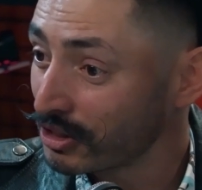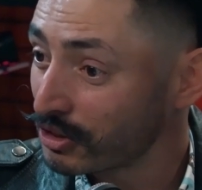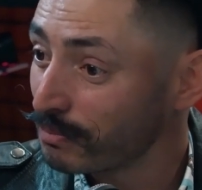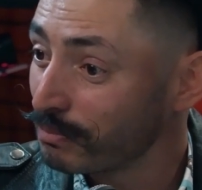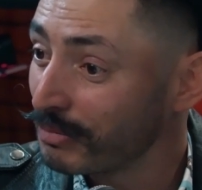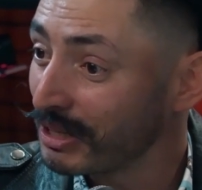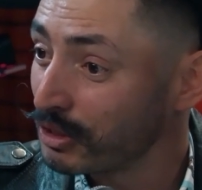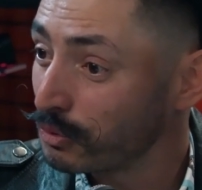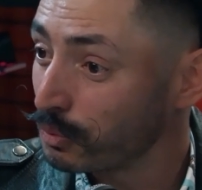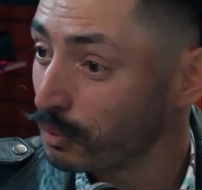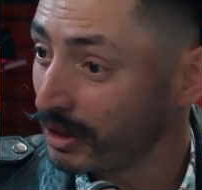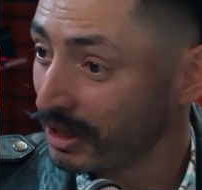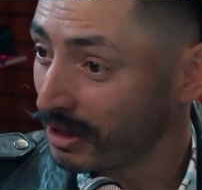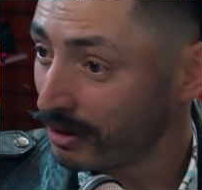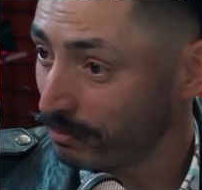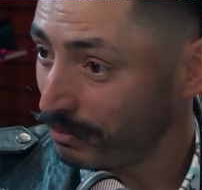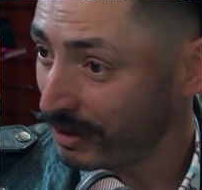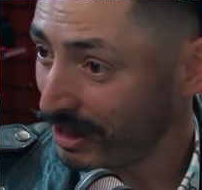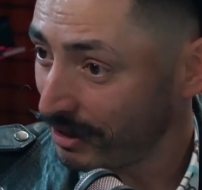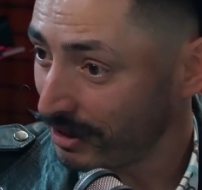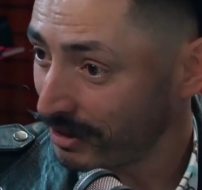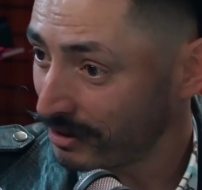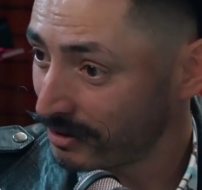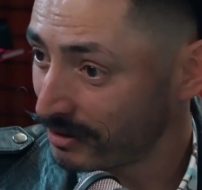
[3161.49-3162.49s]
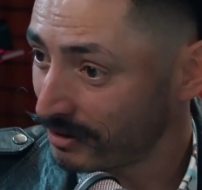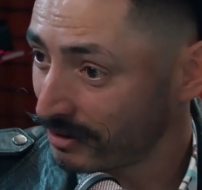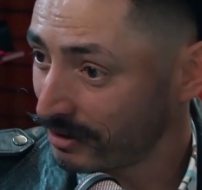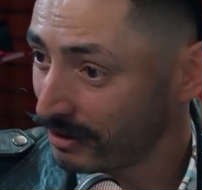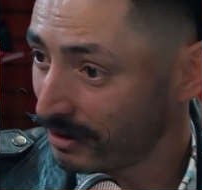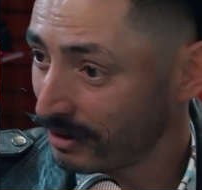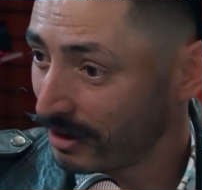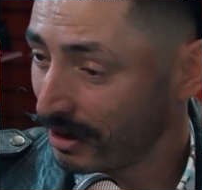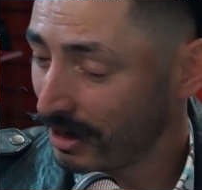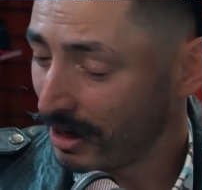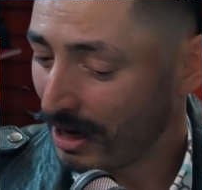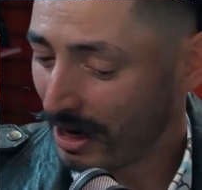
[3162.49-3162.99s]
between the bees
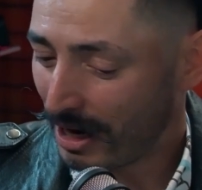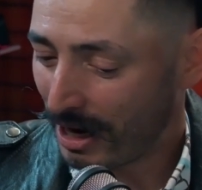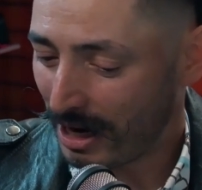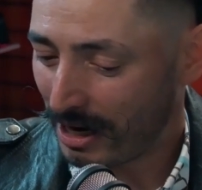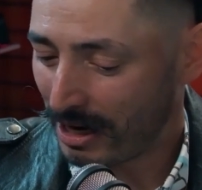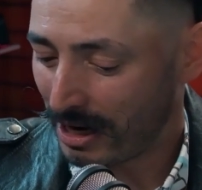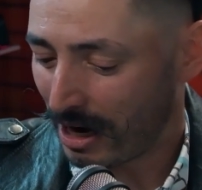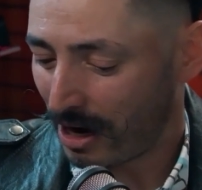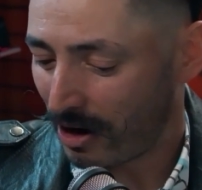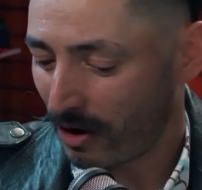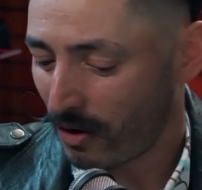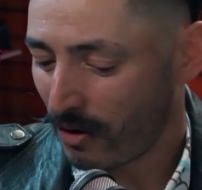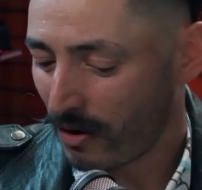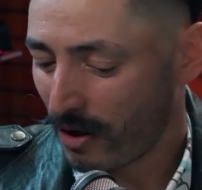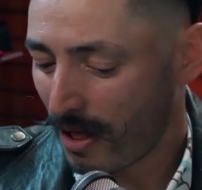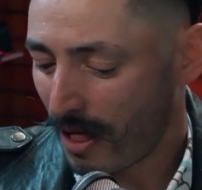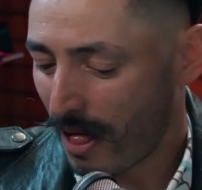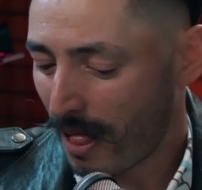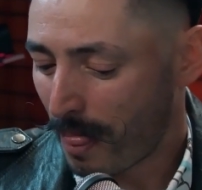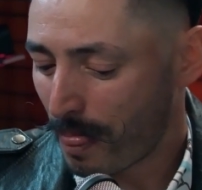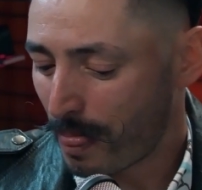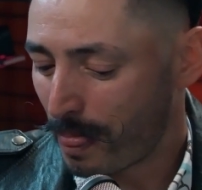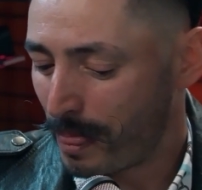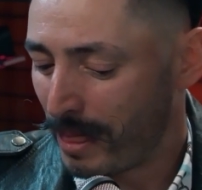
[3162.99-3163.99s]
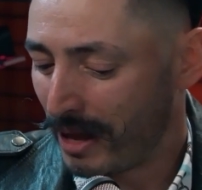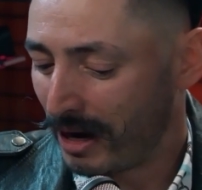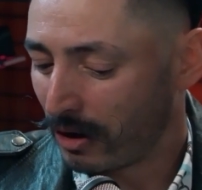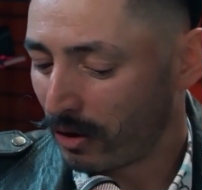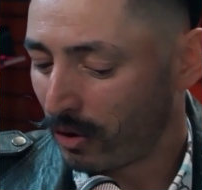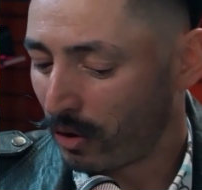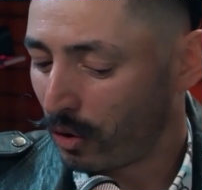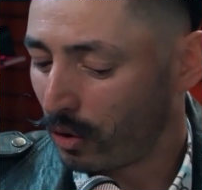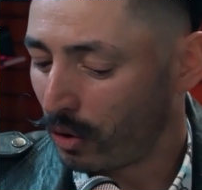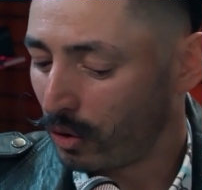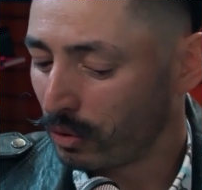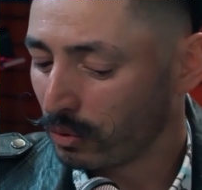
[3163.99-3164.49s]
and how their
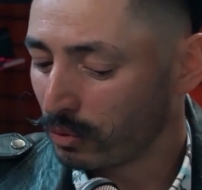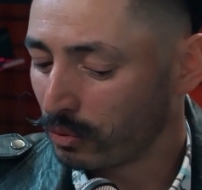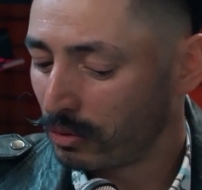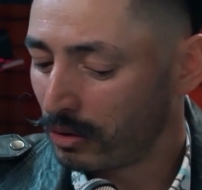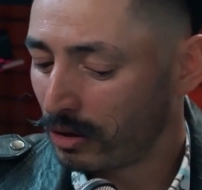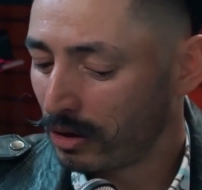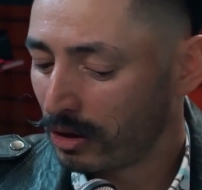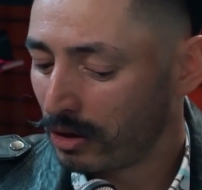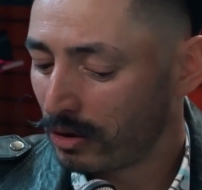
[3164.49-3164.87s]
whole